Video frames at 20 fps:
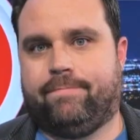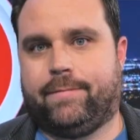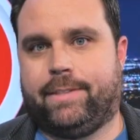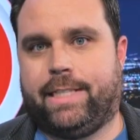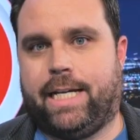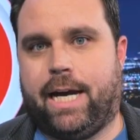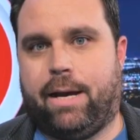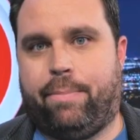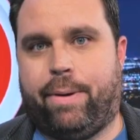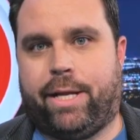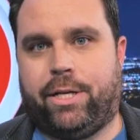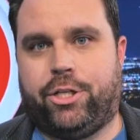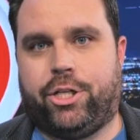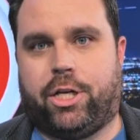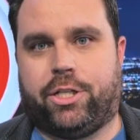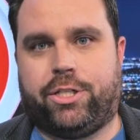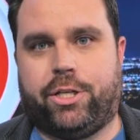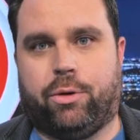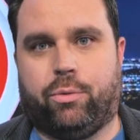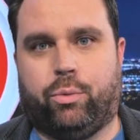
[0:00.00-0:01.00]
Yeah, Pat and
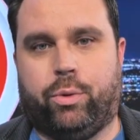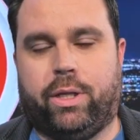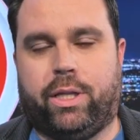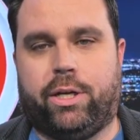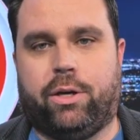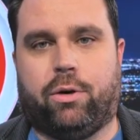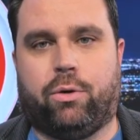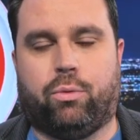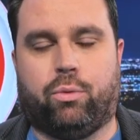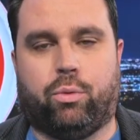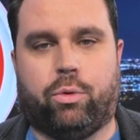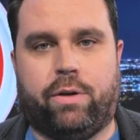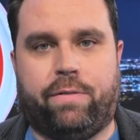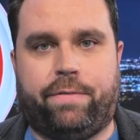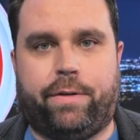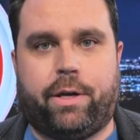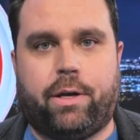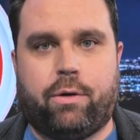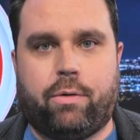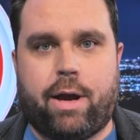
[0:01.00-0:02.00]
Chauncey, a really
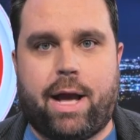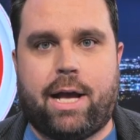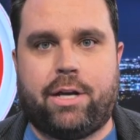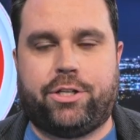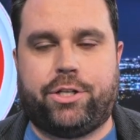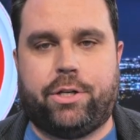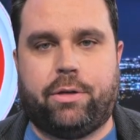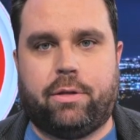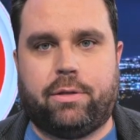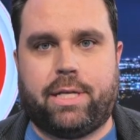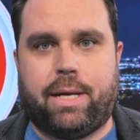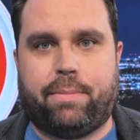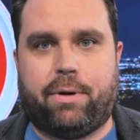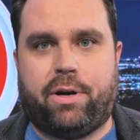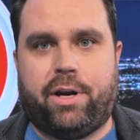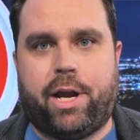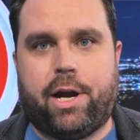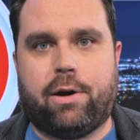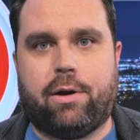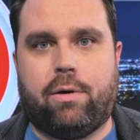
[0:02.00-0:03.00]
horrific crash here. This happened on
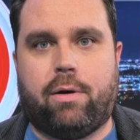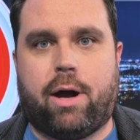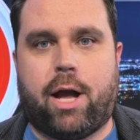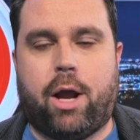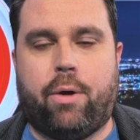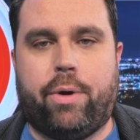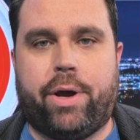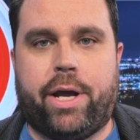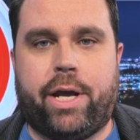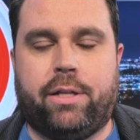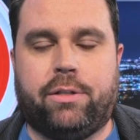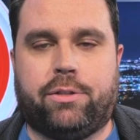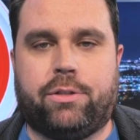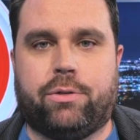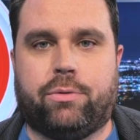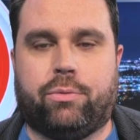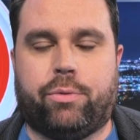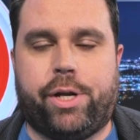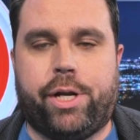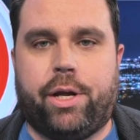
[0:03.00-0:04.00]
Arrow Highway in
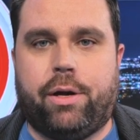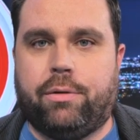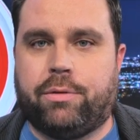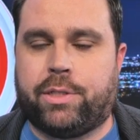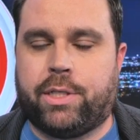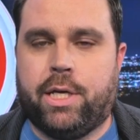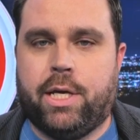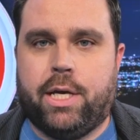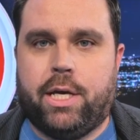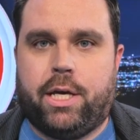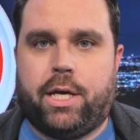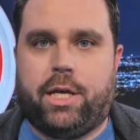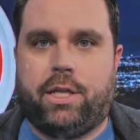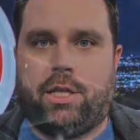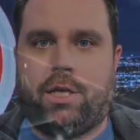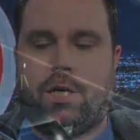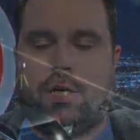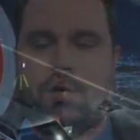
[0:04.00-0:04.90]
Cerritos in the